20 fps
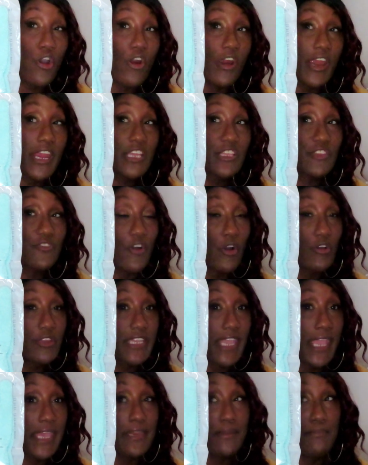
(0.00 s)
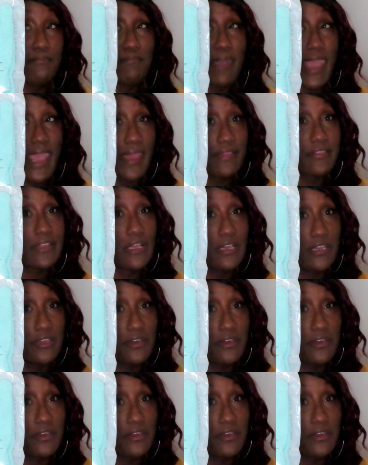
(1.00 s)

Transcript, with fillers: are exfoliating bath